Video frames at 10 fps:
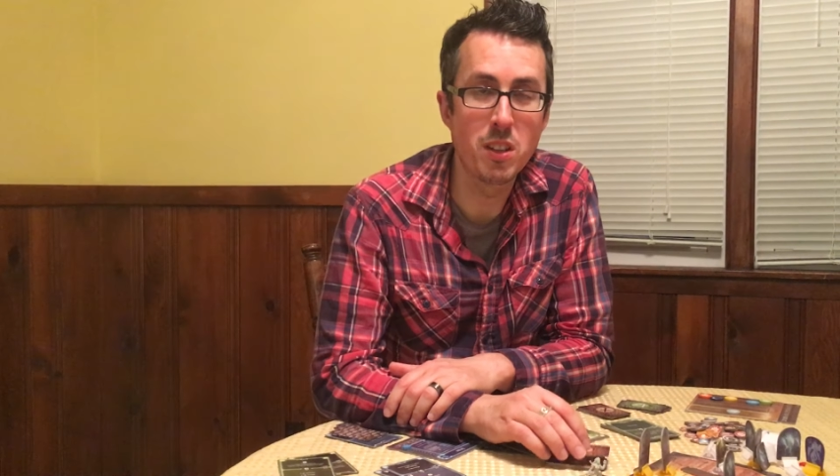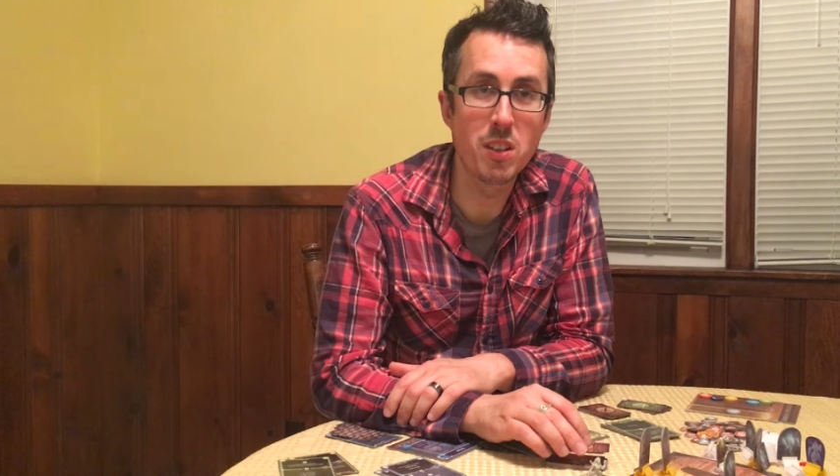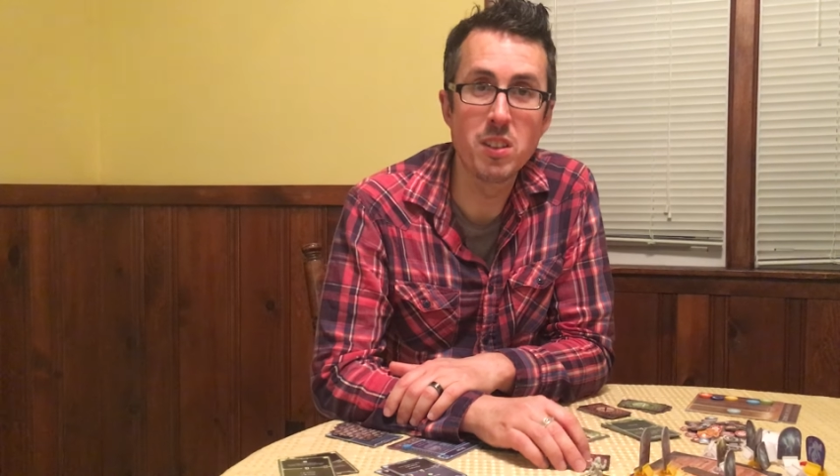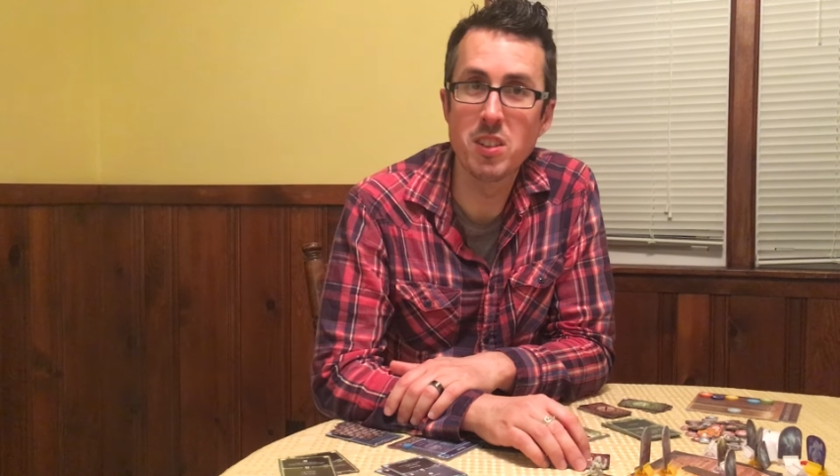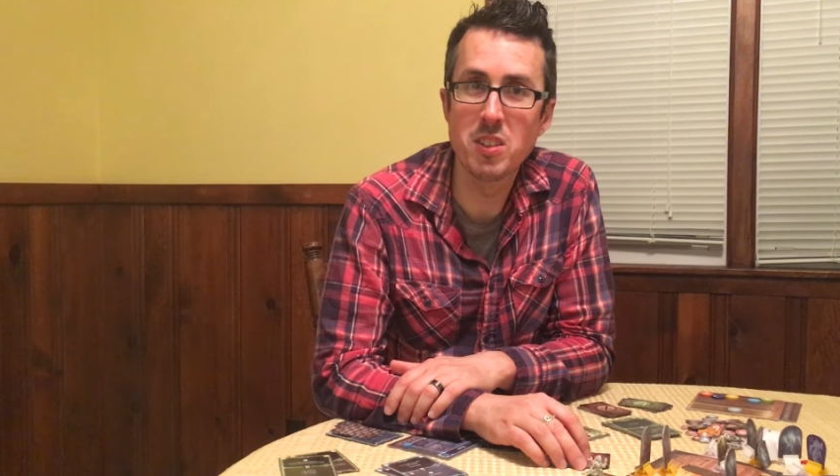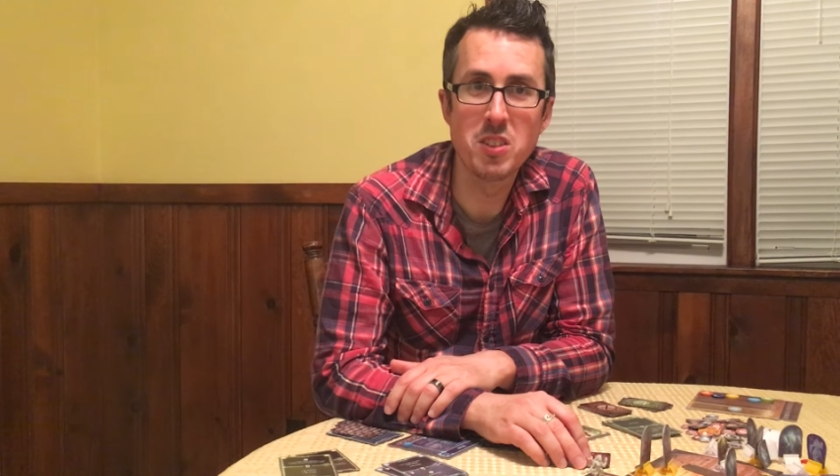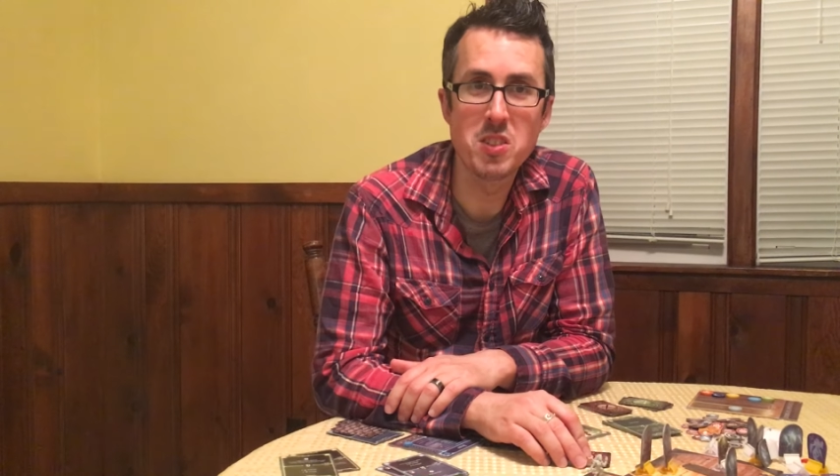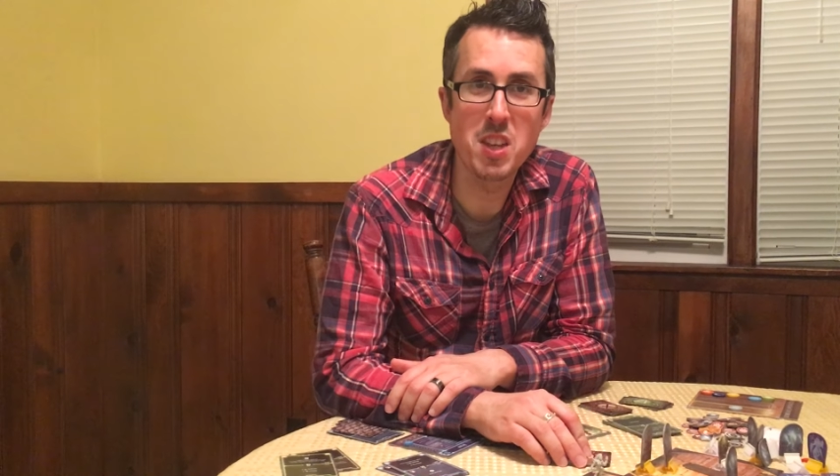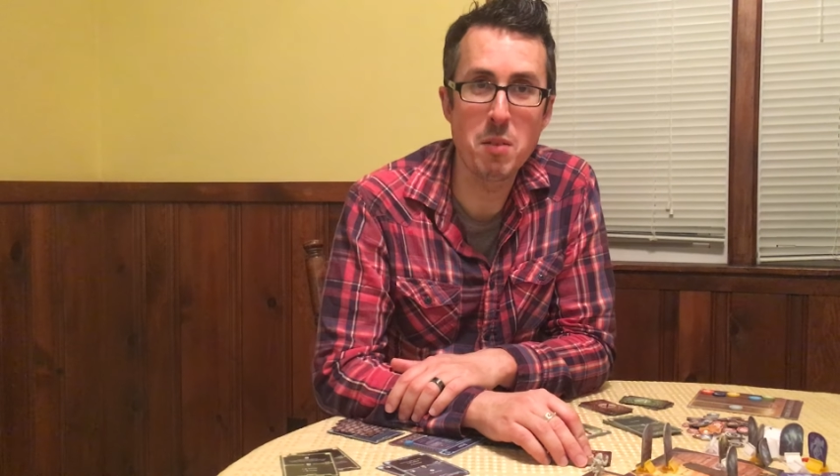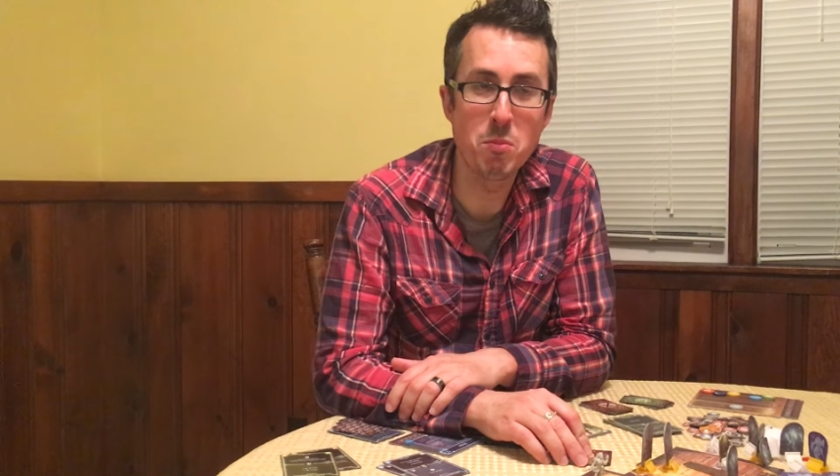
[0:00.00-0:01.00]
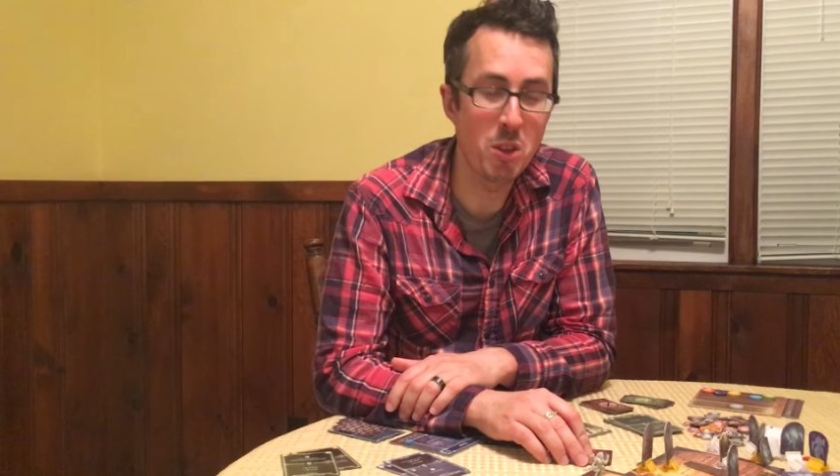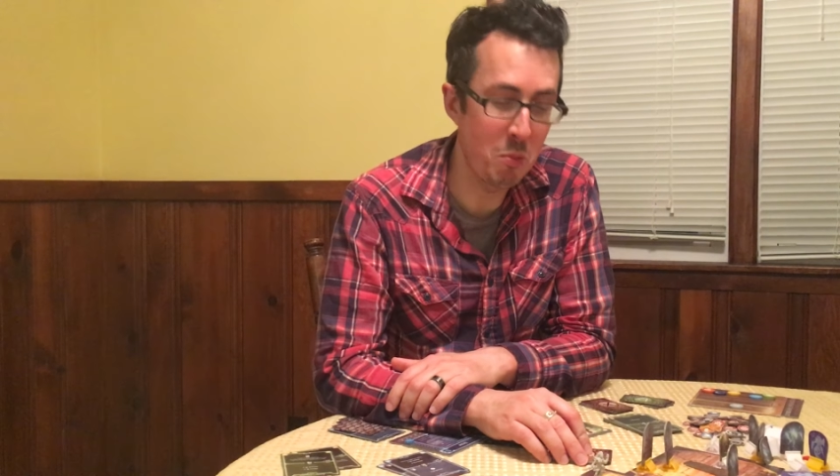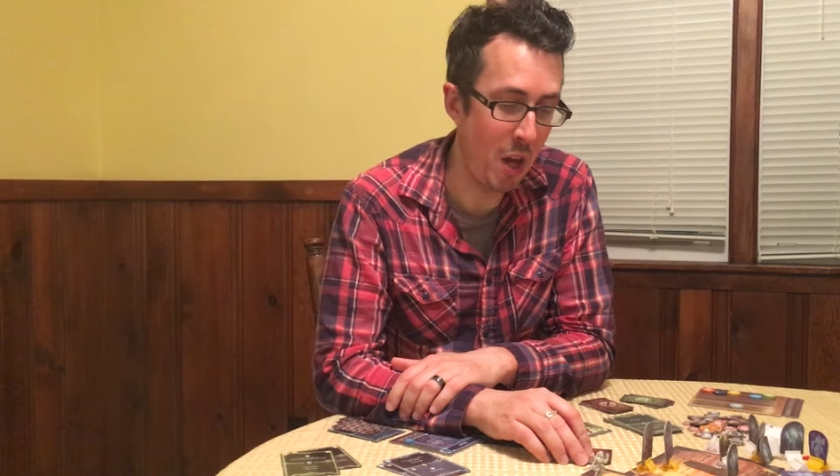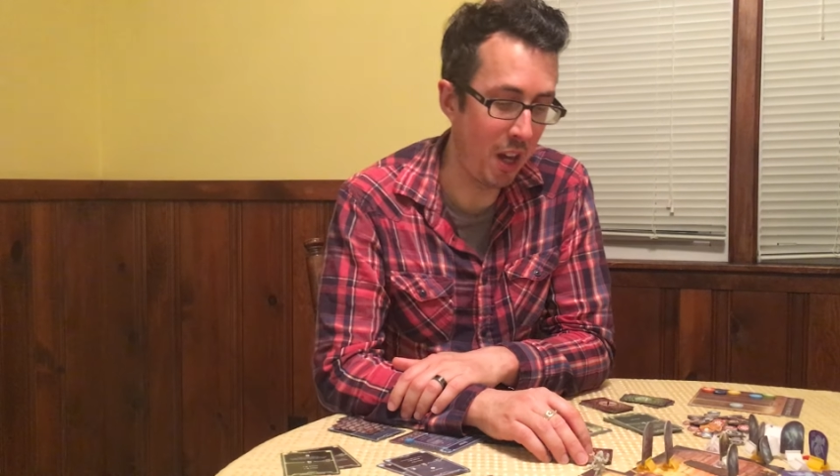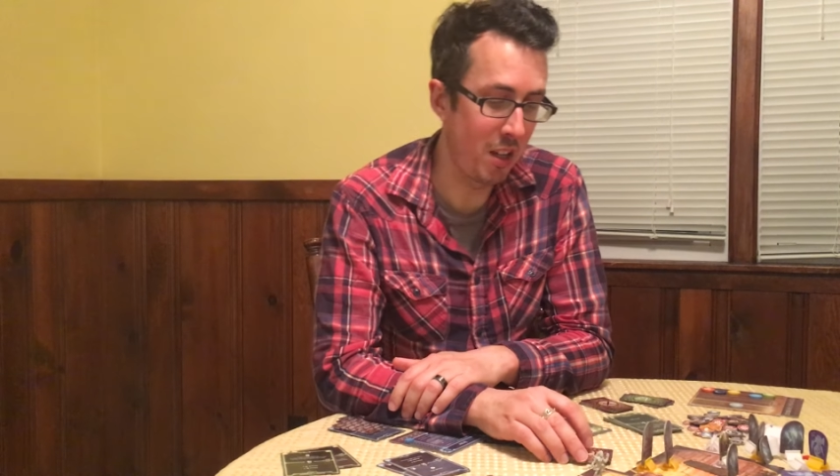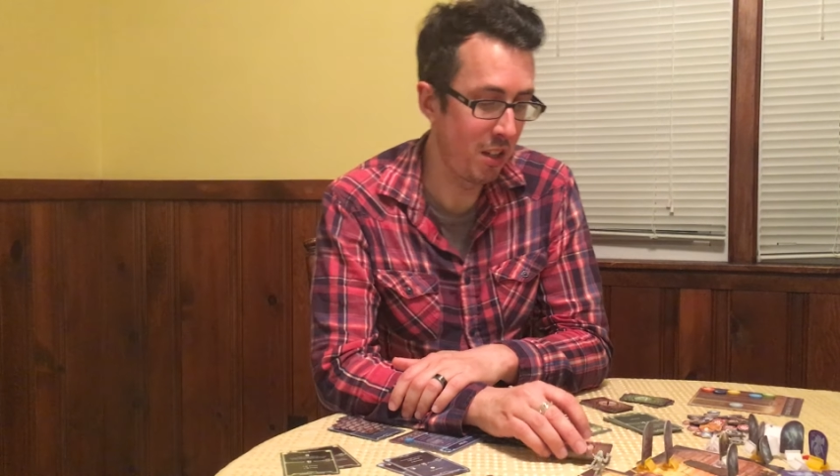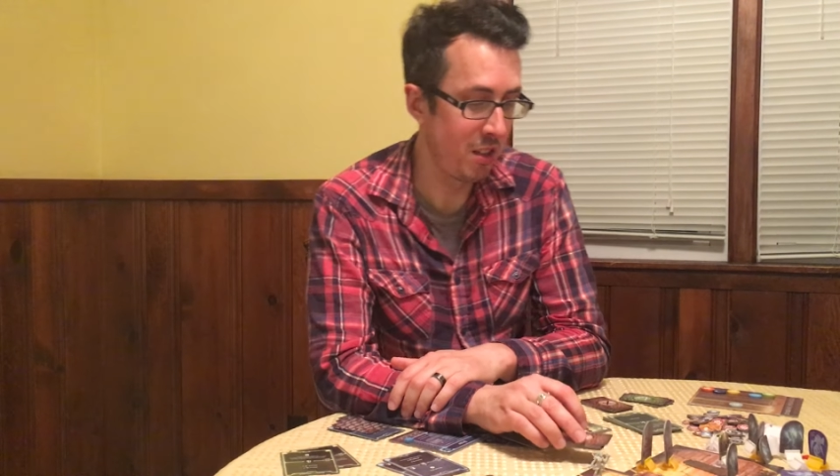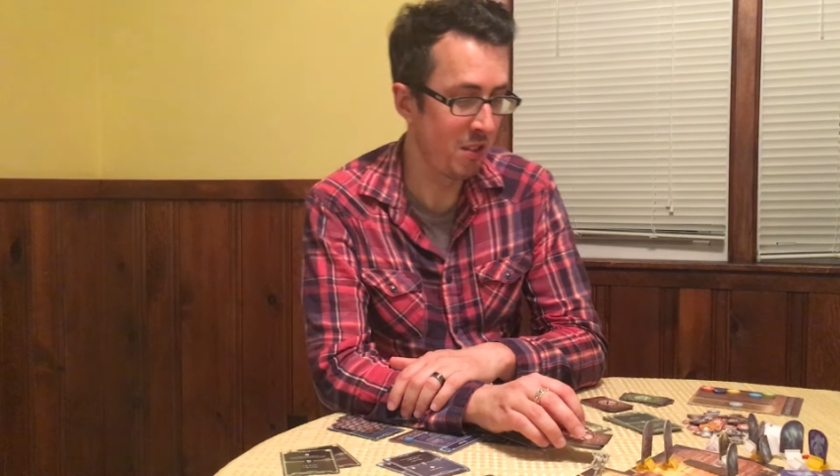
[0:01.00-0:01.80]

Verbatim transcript: can stab them in the back?